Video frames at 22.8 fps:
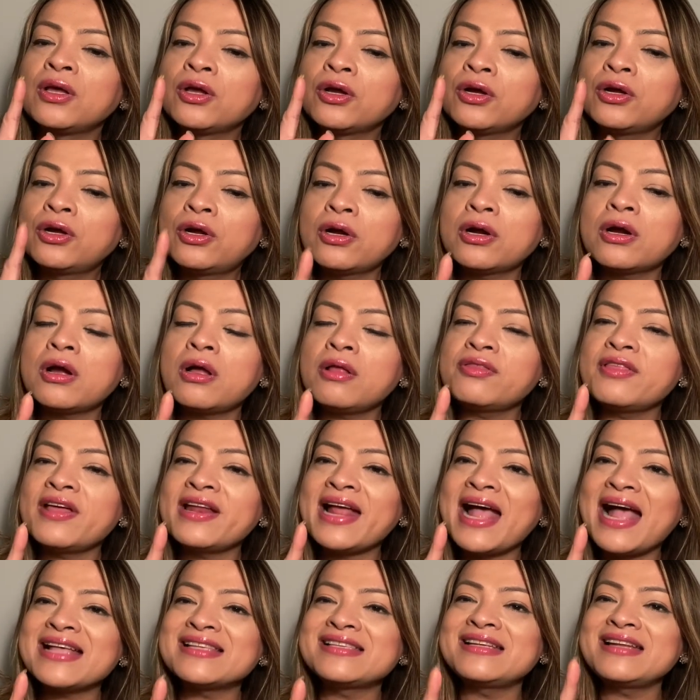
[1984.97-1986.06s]
girl that
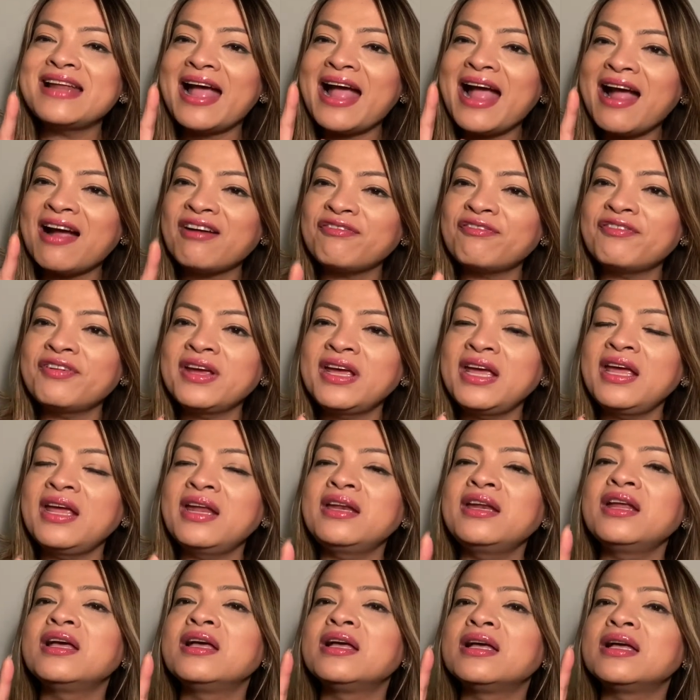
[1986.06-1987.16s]
has an
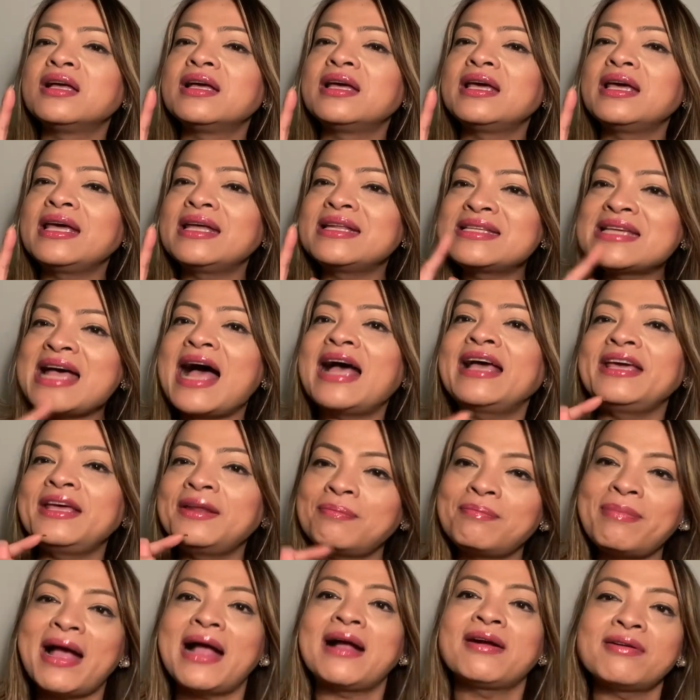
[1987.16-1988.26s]
African
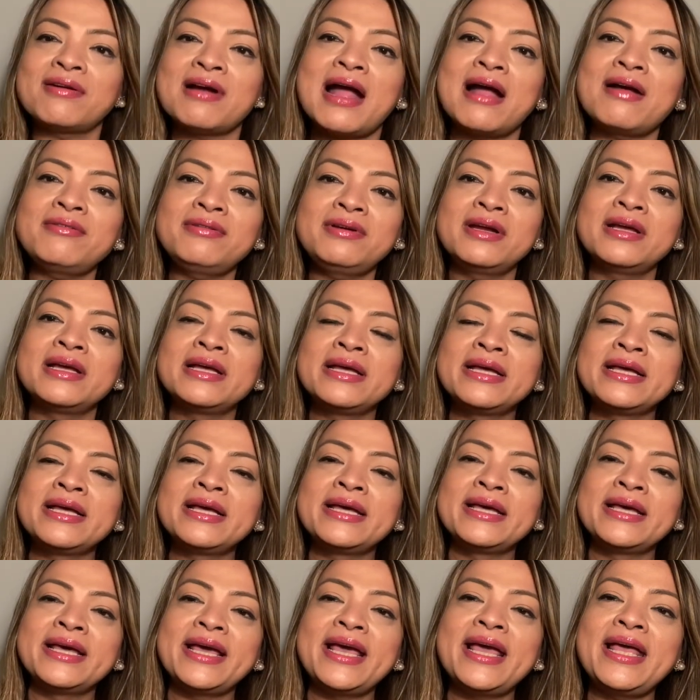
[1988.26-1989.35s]
Italian background,
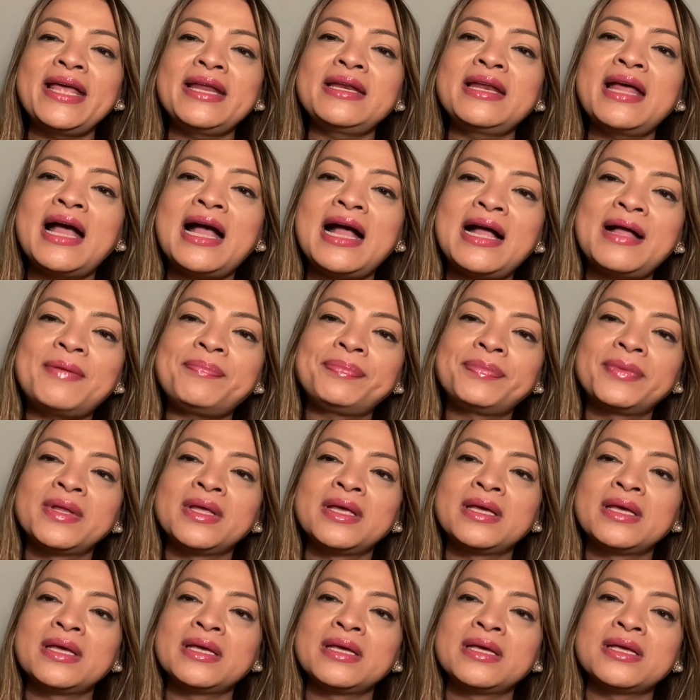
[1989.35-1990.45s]
and
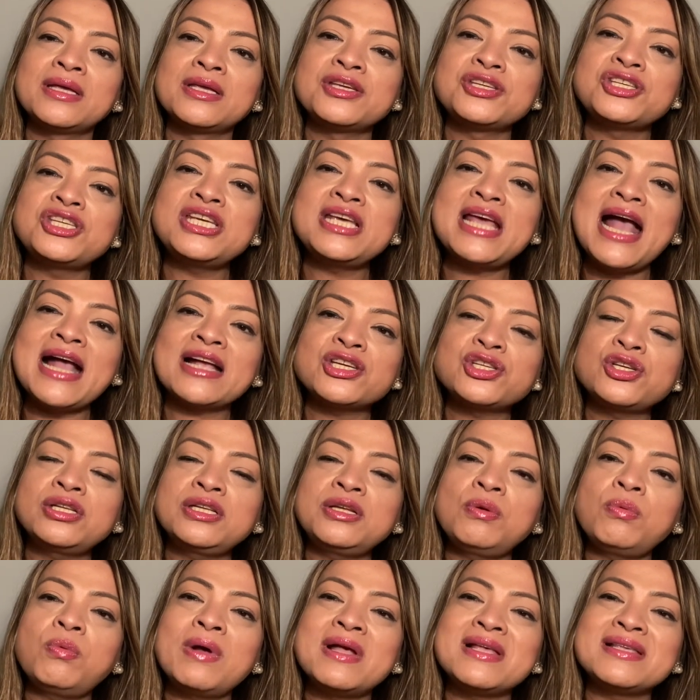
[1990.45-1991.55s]
she actually
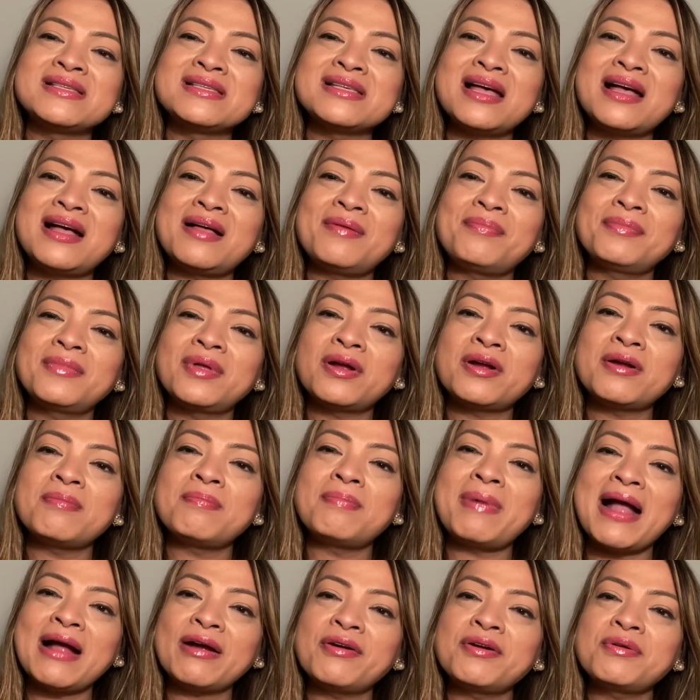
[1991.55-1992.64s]
was her
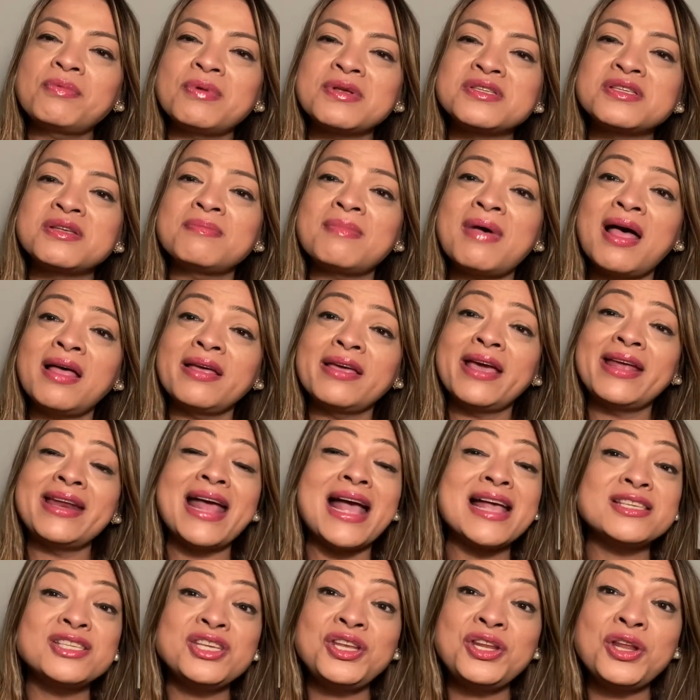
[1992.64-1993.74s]
background was Somalia. And
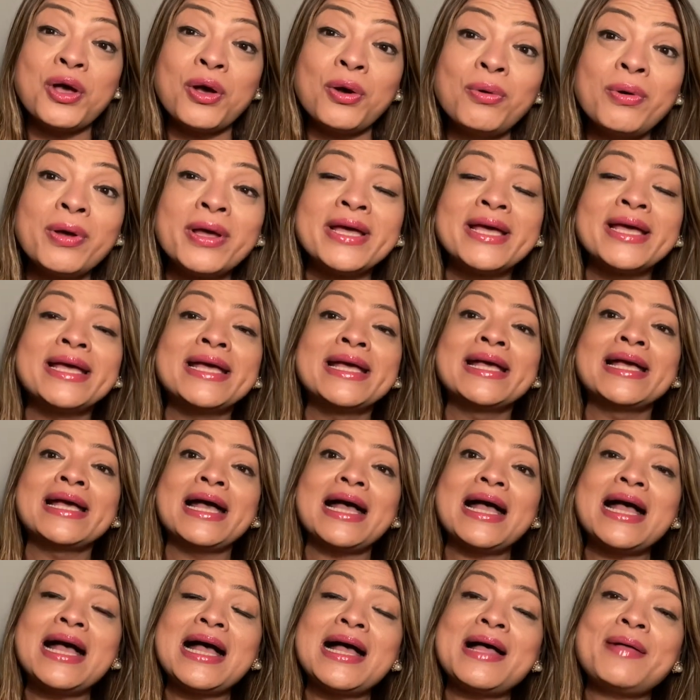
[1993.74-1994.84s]
as you know,
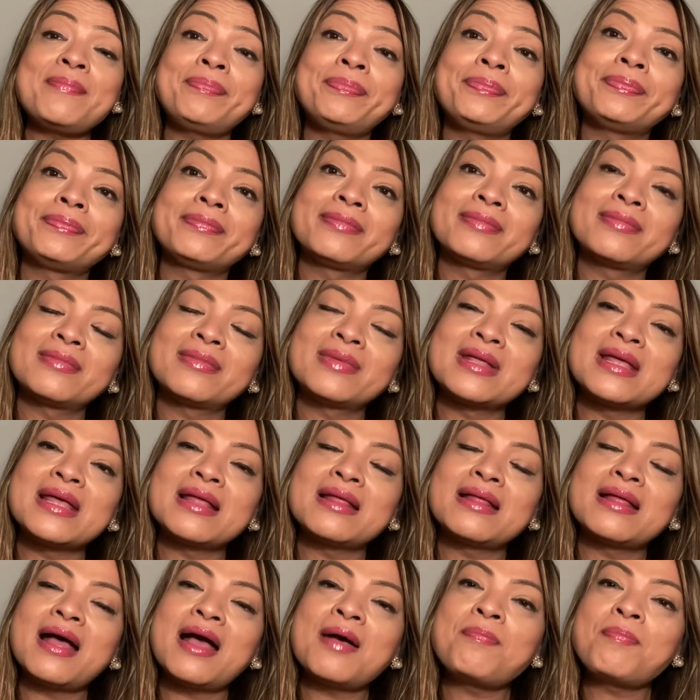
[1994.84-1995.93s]

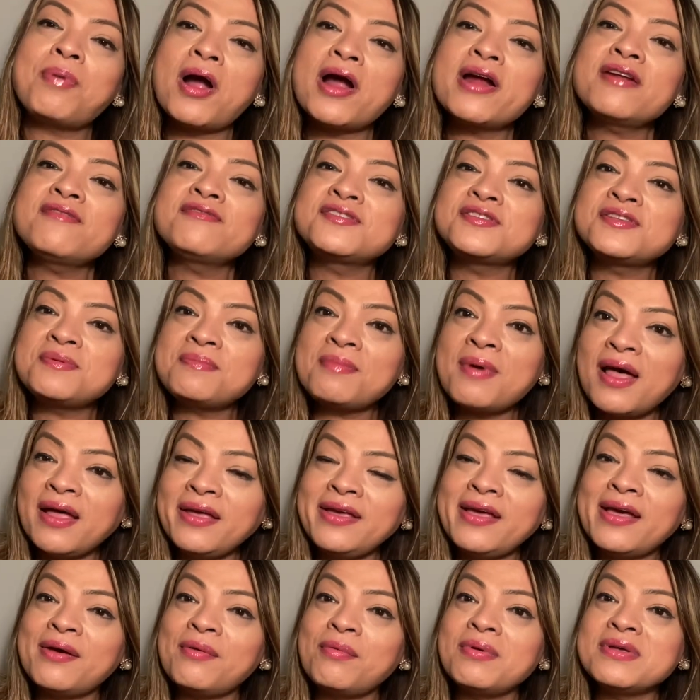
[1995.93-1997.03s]
a part of
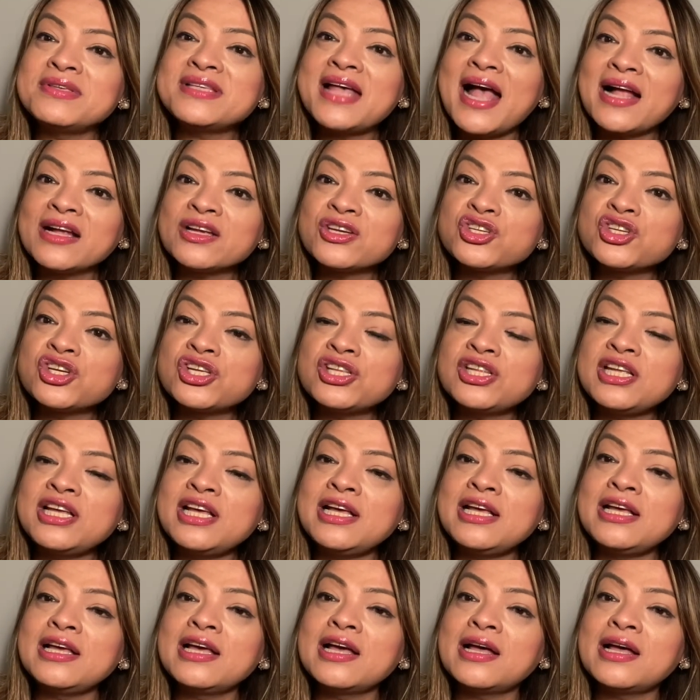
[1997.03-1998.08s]
Somalia was actually